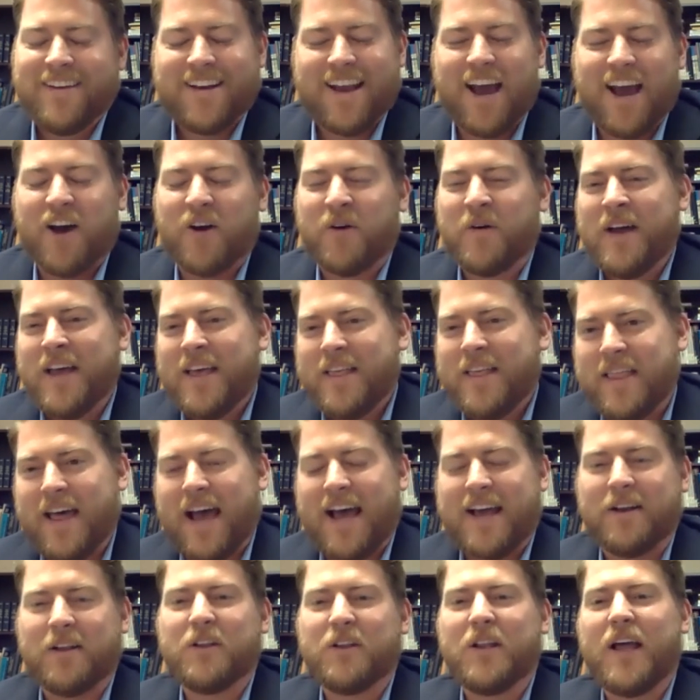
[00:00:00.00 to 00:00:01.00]
Now,
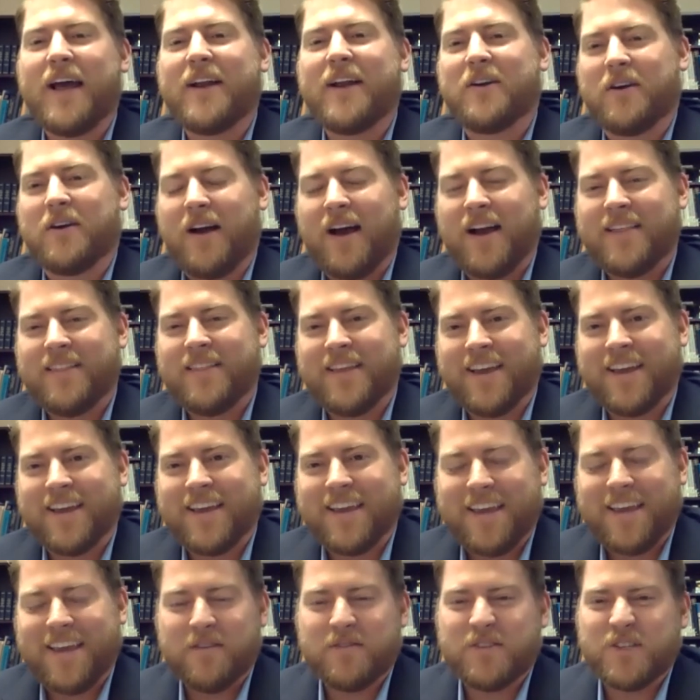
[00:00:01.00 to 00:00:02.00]
that letter, I think,
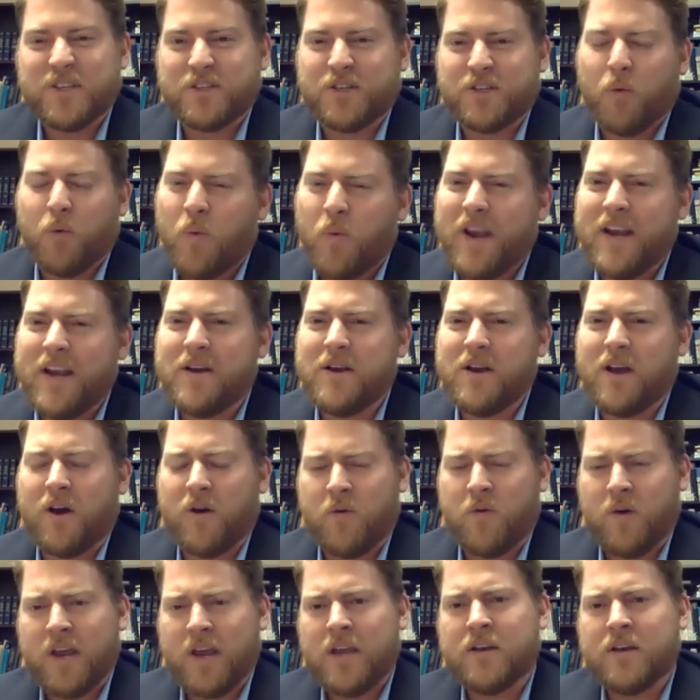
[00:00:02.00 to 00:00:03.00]
gives us a
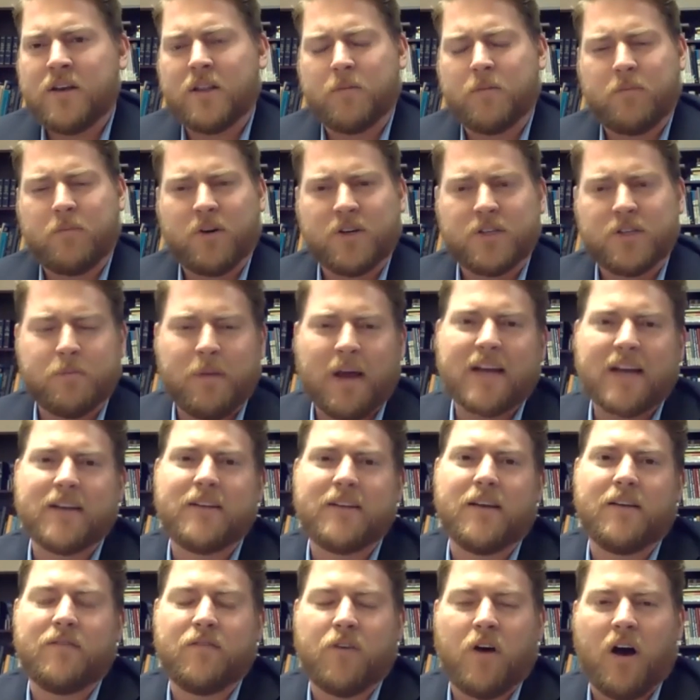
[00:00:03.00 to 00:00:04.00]
window into the
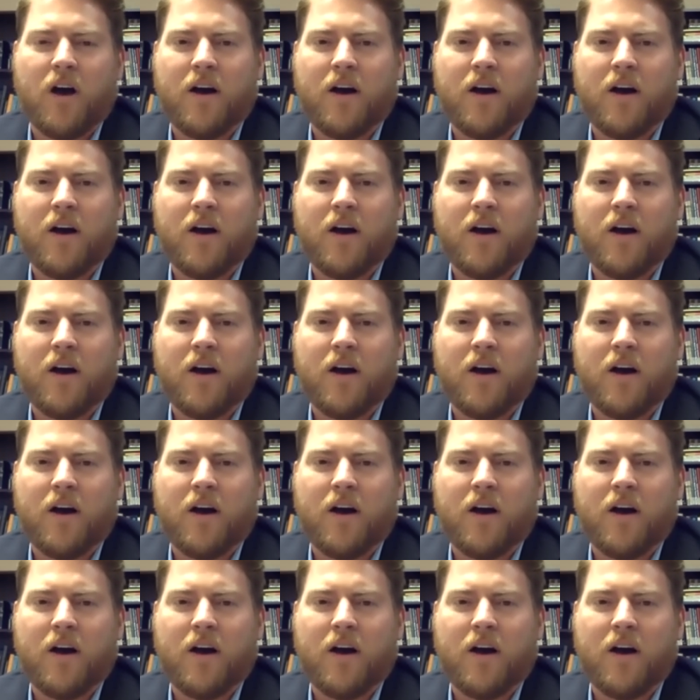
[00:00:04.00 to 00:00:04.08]
perspective